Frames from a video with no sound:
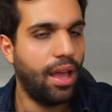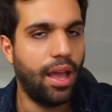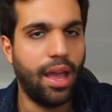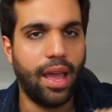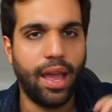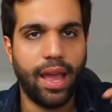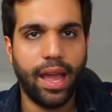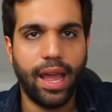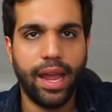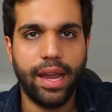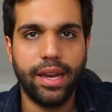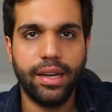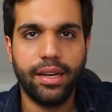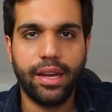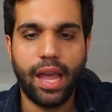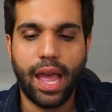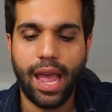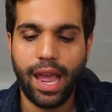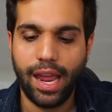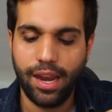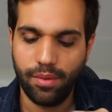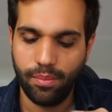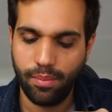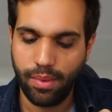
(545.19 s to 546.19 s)
and
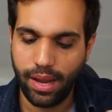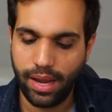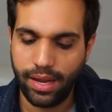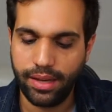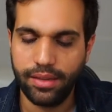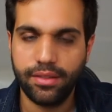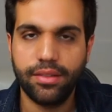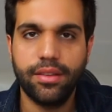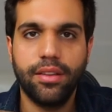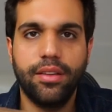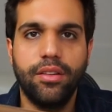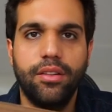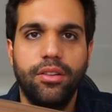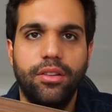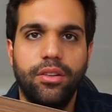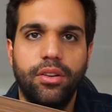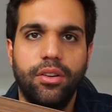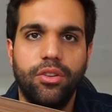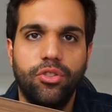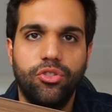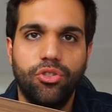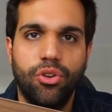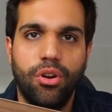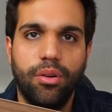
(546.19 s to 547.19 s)
handmade here
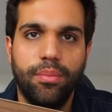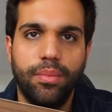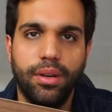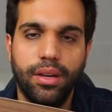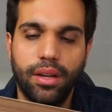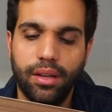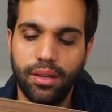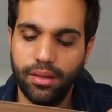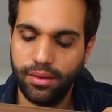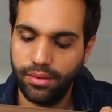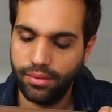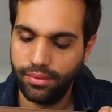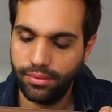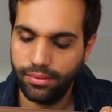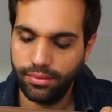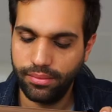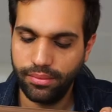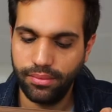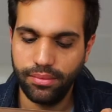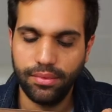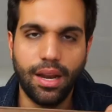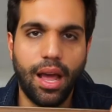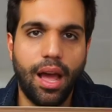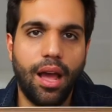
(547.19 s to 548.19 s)
in Germany.
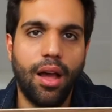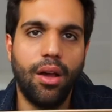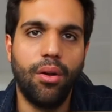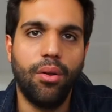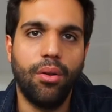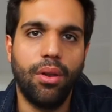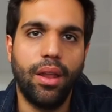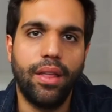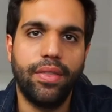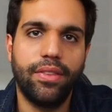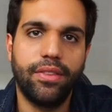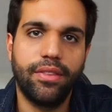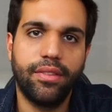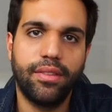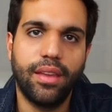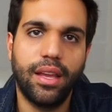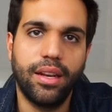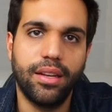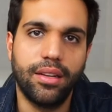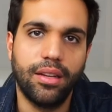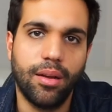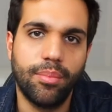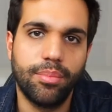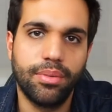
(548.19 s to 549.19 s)
Now let's
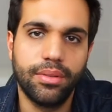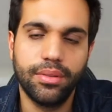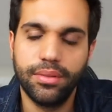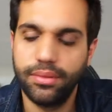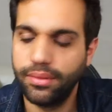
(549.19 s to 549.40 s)
set it up.